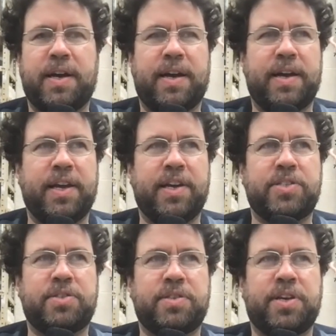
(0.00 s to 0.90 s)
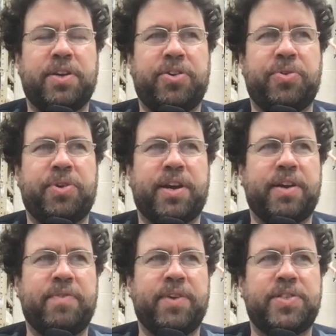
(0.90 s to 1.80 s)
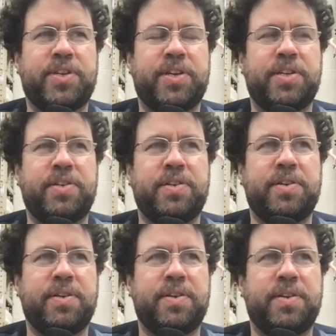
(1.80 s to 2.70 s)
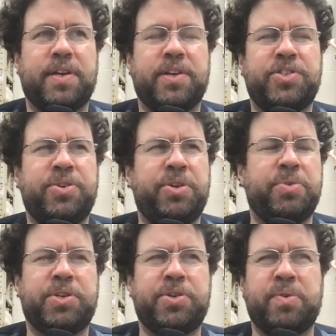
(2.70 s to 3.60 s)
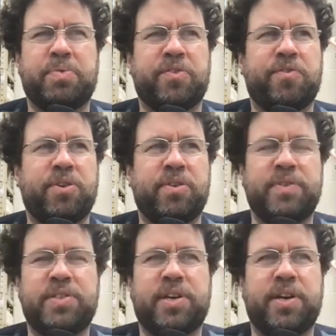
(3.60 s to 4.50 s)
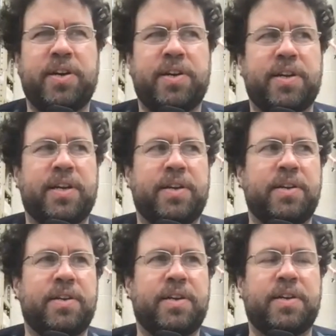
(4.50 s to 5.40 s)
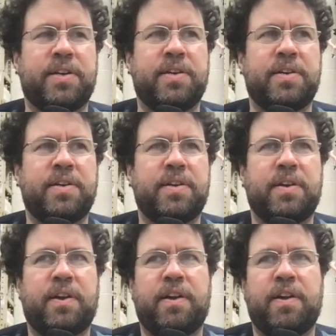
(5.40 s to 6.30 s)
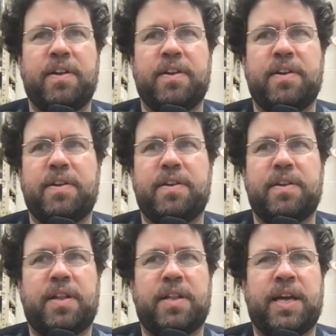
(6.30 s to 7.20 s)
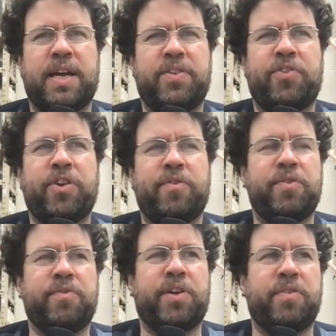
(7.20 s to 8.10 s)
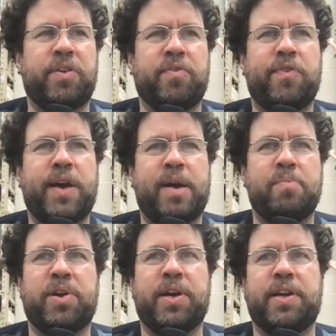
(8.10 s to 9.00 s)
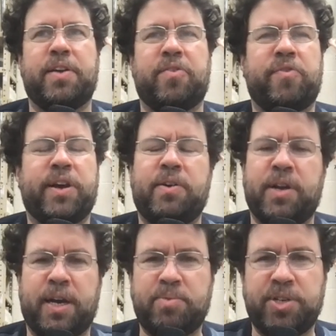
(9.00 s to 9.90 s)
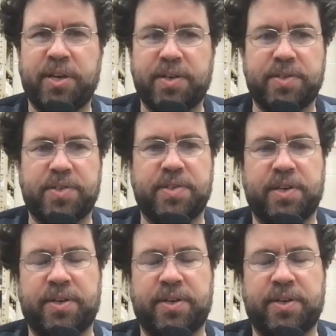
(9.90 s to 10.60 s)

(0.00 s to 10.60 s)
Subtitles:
I guess could you comment on, because you were doing performance art and a lot of stuff involving fabric and found objects.